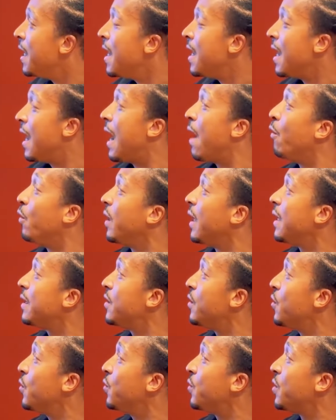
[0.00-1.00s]
I would like
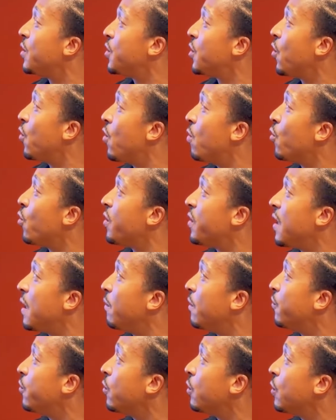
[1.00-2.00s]
you to show one more thing
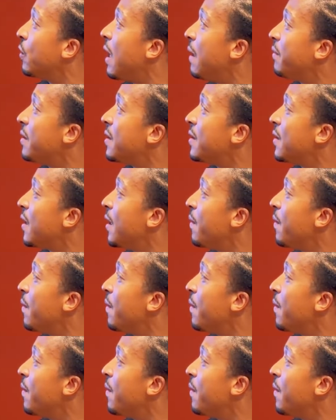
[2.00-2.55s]
before we wrap this up.